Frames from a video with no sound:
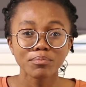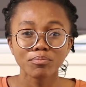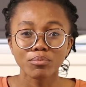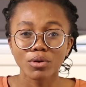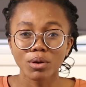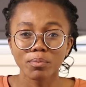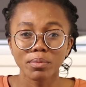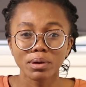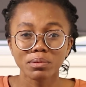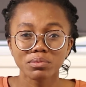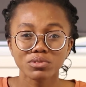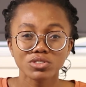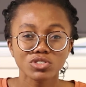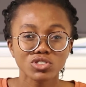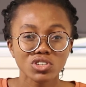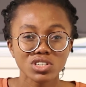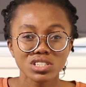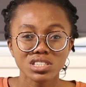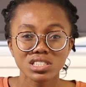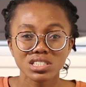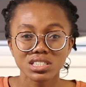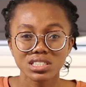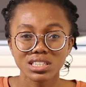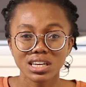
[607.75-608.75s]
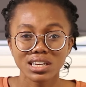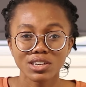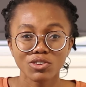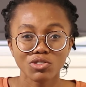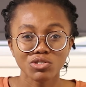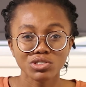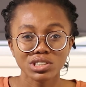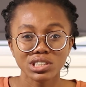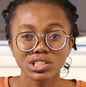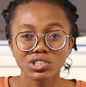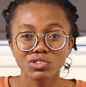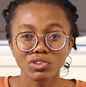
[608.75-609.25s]
probably just did an
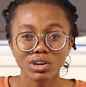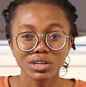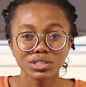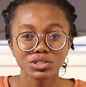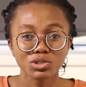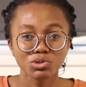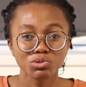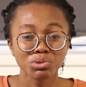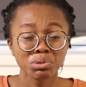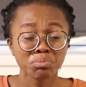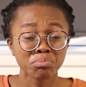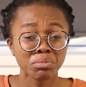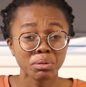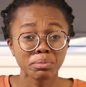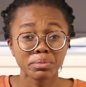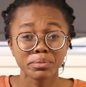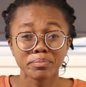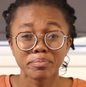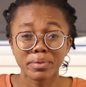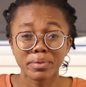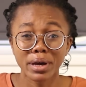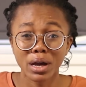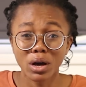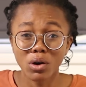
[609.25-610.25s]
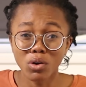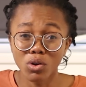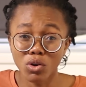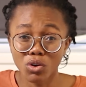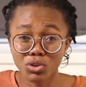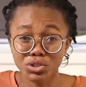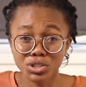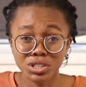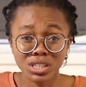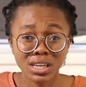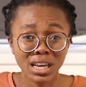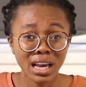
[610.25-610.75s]
undergrad degree, maybe
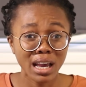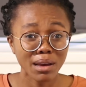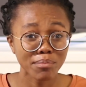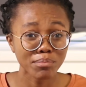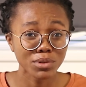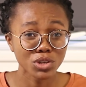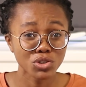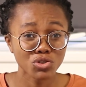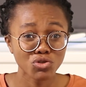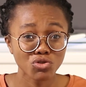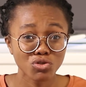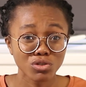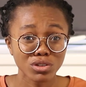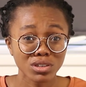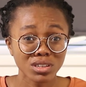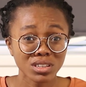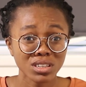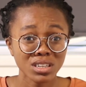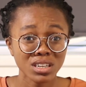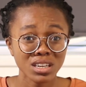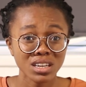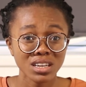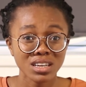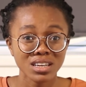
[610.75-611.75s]
biology, chemistry,